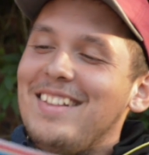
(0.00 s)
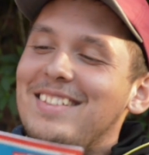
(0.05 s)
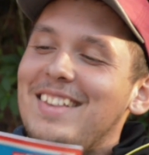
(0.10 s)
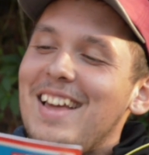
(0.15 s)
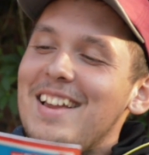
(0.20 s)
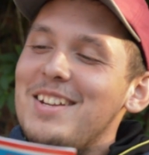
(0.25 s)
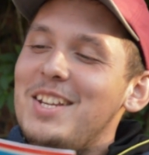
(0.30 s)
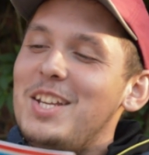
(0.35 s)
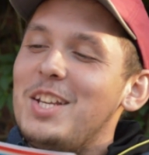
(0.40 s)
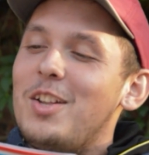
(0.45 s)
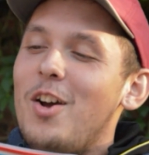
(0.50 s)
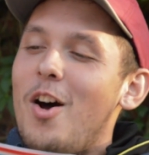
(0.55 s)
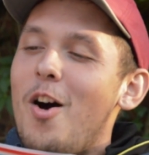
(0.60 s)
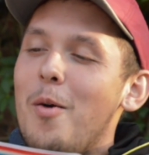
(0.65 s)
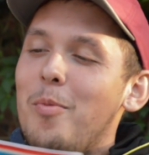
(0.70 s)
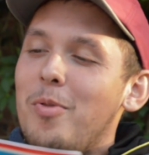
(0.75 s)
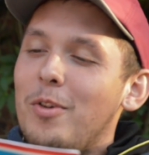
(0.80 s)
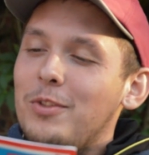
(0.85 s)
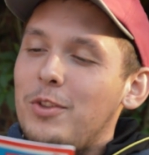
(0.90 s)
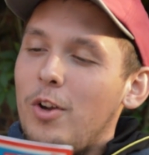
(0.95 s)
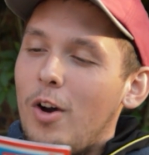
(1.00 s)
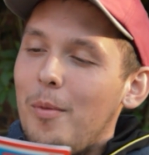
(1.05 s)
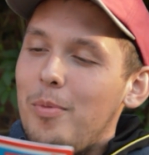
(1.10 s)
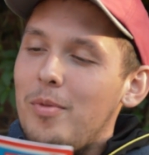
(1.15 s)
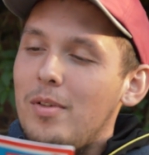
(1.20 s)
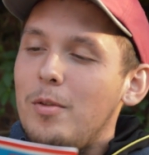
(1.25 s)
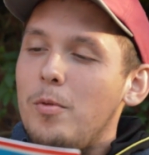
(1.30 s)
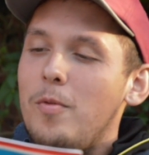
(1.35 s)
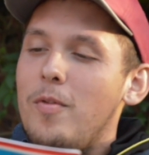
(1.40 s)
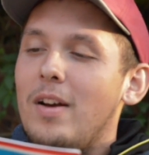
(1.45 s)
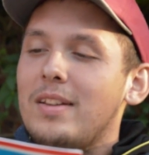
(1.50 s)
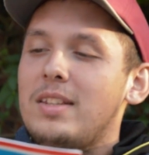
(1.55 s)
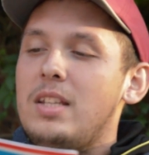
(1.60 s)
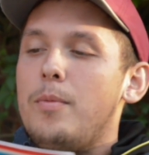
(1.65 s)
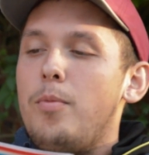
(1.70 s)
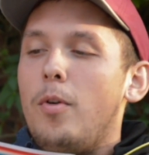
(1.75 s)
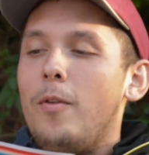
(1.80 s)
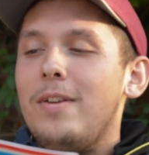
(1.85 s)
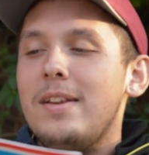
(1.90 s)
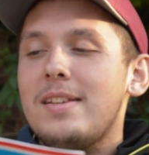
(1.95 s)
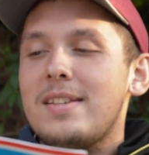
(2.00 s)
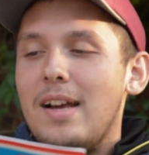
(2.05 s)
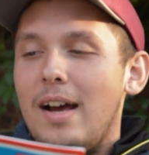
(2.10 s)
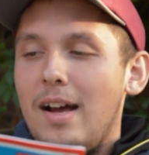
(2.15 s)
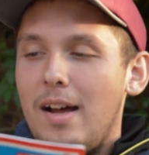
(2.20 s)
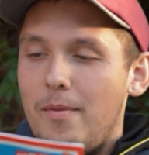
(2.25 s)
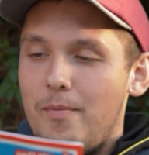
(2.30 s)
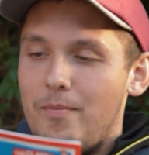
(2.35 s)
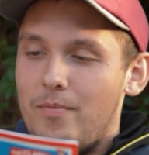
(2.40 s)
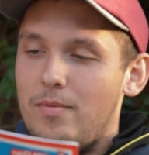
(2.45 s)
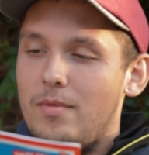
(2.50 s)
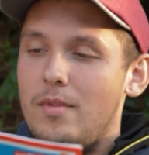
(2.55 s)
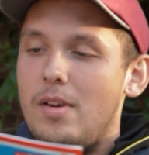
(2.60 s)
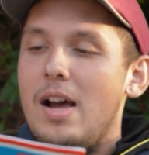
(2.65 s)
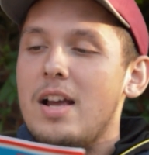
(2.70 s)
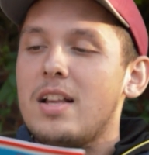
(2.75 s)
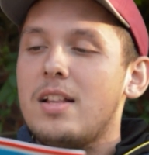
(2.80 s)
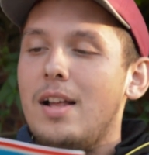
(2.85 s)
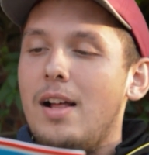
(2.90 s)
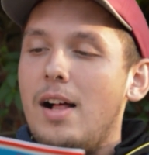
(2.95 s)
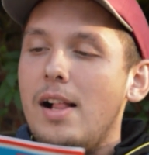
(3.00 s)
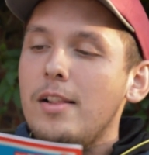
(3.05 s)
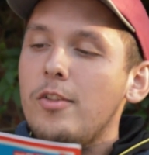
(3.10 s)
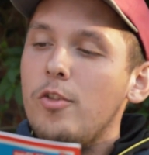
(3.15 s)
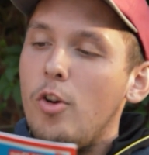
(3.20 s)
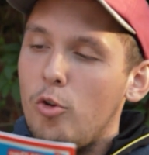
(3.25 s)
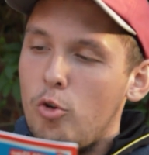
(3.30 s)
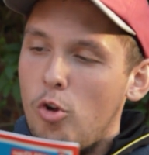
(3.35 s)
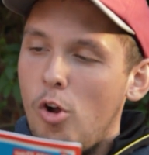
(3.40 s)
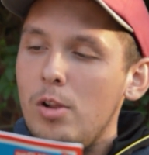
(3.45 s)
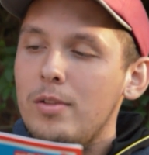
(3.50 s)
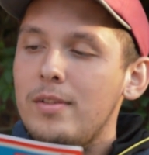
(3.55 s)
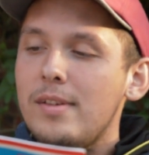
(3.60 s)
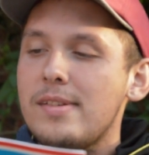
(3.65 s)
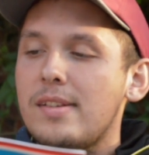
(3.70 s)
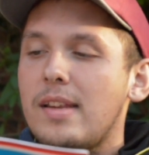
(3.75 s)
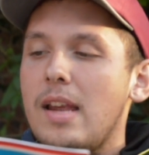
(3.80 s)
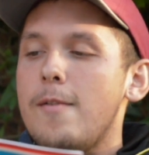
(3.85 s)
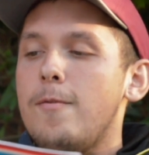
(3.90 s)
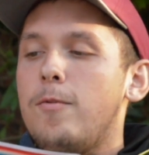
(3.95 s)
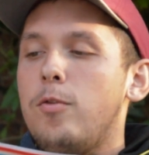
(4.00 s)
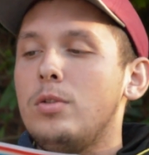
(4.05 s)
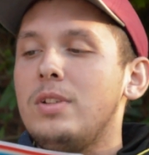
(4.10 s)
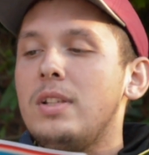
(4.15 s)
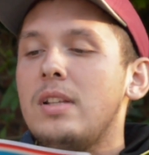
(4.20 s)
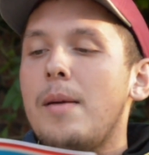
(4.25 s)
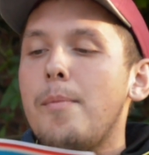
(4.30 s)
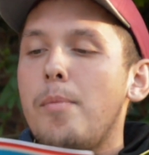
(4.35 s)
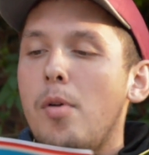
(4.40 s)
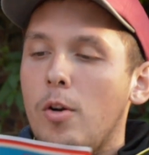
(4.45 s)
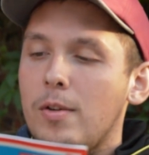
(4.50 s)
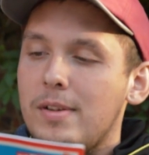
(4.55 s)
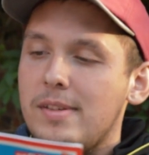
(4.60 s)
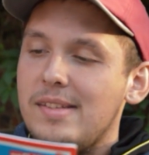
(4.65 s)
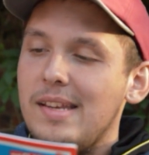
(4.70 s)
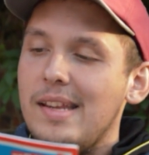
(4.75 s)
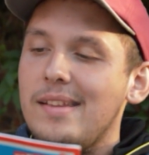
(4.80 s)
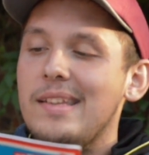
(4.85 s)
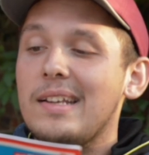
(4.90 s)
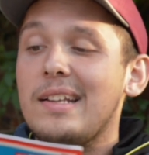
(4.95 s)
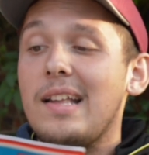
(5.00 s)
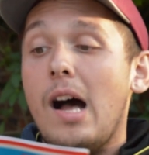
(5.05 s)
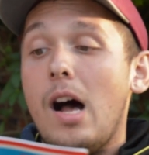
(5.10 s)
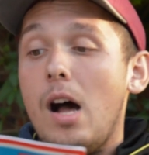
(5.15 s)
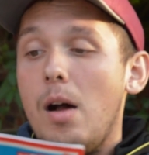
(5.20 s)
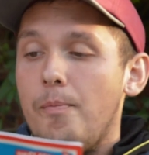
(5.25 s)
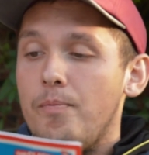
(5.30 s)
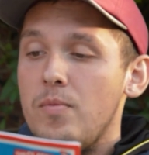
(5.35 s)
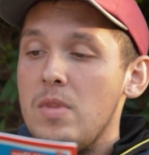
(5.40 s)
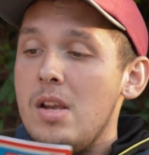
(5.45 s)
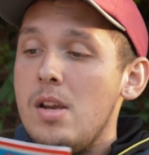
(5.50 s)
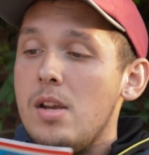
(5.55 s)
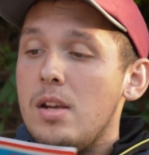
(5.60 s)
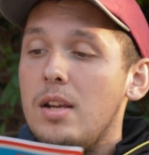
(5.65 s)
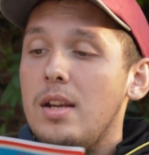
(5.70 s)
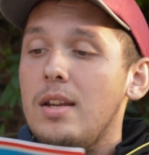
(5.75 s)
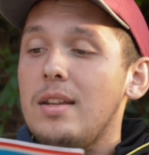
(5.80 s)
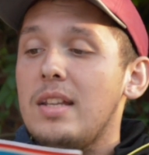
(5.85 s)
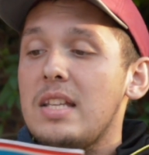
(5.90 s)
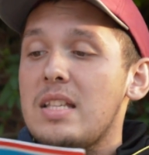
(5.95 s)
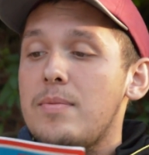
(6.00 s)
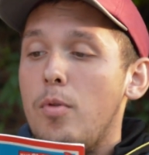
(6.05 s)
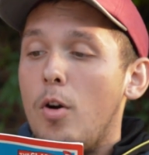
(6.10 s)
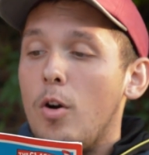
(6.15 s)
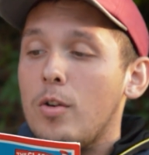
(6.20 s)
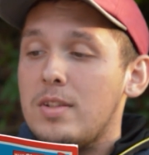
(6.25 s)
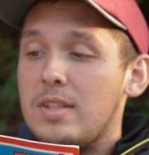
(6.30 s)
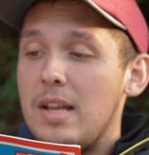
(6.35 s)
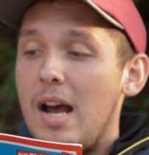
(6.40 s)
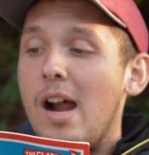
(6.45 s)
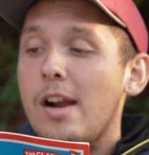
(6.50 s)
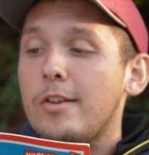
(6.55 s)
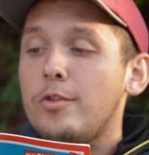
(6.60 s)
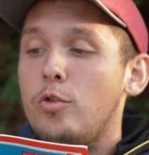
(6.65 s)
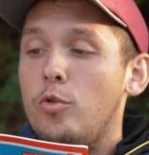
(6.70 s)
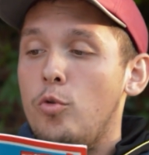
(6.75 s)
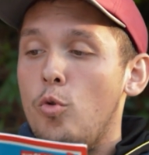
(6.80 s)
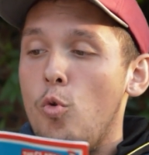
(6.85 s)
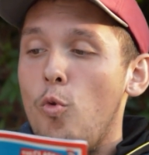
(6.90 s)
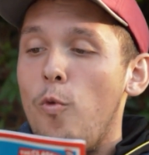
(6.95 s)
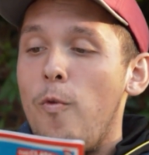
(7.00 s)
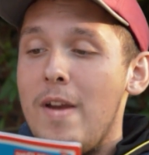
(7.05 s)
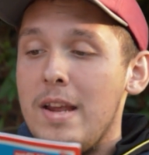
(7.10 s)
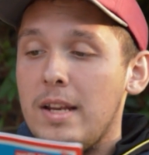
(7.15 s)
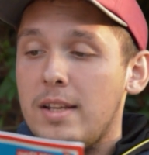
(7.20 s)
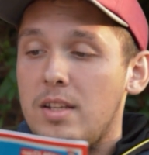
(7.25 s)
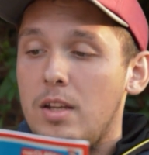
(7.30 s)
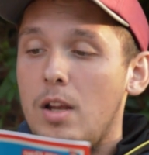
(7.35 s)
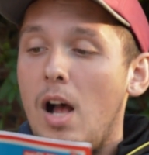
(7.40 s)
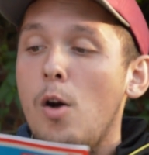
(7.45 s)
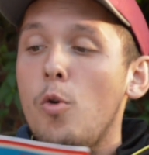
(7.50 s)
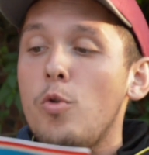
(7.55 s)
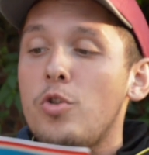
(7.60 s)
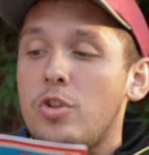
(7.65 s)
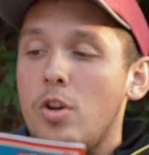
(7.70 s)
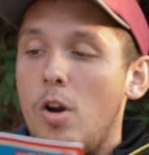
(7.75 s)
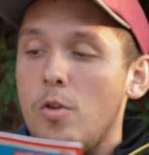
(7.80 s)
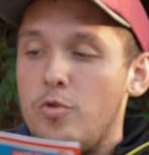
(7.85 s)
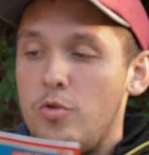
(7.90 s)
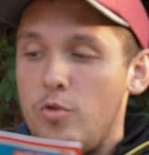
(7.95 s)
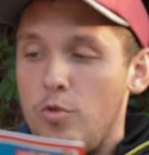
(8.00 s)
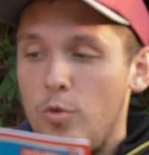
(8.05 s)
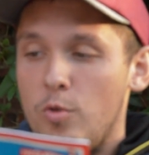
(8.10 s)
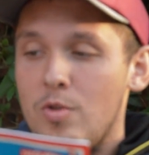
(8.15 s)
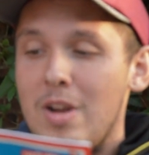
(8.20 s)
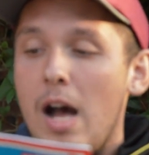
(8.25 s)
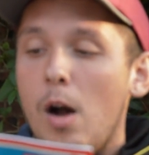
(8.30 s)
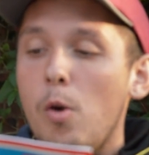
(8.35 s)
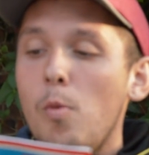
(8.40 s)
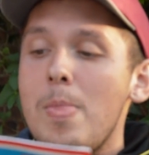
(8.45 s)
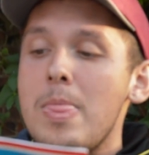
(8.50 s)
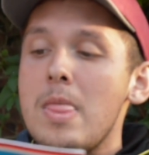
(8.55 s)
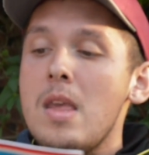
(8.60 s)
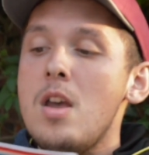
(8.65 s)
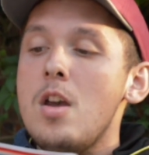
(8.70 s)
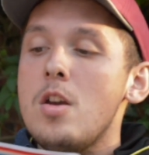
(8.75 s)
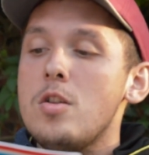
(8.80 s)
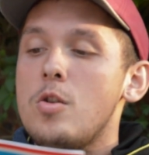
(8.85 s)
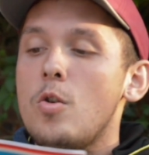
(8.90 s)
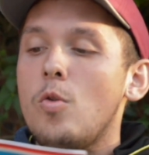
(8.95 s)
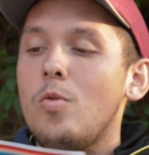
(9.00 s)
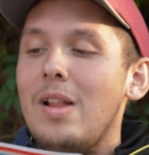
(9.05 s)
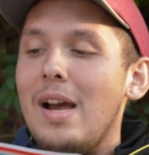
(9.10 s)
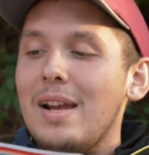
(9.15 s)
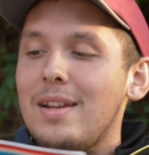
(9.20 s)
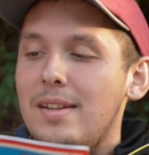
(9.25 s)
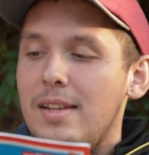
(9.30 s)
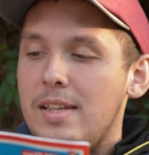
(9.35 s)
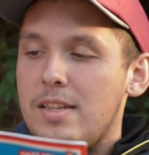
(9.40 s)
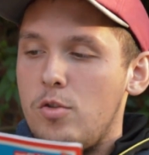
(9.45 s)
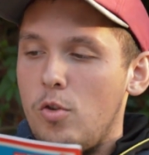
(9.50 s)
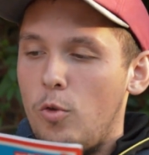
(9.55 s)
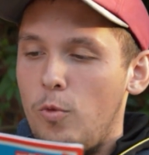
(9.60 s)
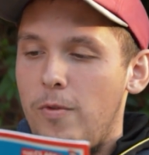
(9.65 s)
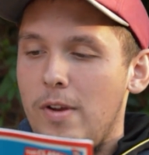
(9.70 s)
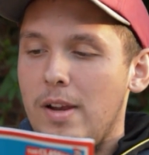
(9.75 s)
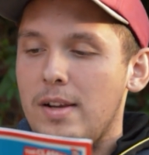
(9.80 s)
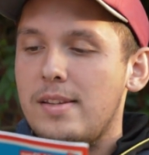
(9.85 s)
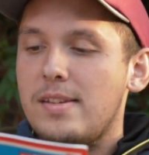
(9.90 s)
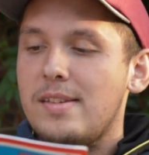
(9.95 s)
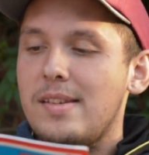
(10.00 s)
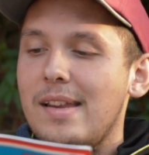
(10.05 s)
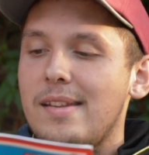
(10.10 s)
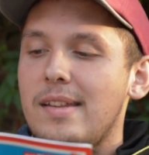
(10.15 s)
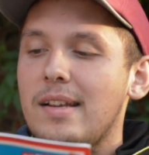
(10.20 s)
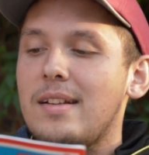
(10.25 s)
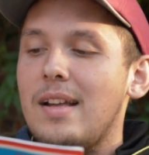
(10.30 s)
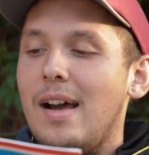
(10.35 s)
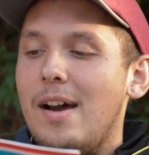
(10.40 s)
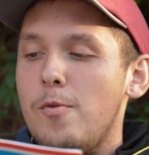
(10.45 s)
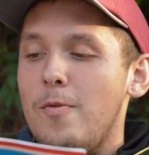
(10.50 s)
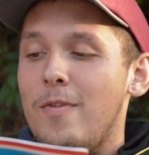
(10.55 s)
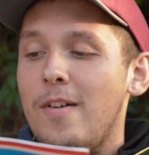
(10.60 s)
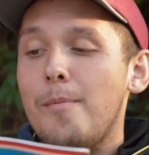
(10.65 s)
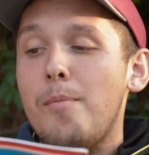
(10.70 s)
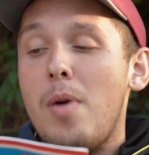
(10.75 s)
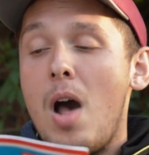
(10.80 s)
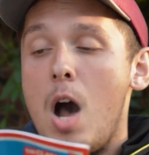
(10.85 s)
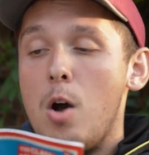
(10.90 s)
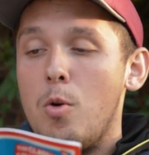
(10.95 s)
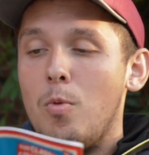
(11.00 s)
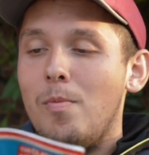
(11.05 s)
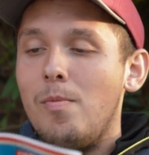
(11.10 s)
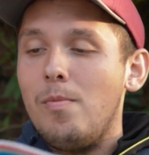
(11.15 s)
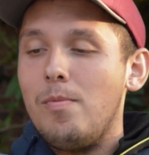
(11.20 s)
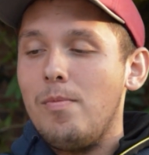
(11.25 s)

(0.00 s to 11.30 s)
Then he got up on top with a tip of his hat. I call this game fun in a box, said the cat. In this box are 2 things, I will show to you now. You like these 2 things, said the cat with a bow.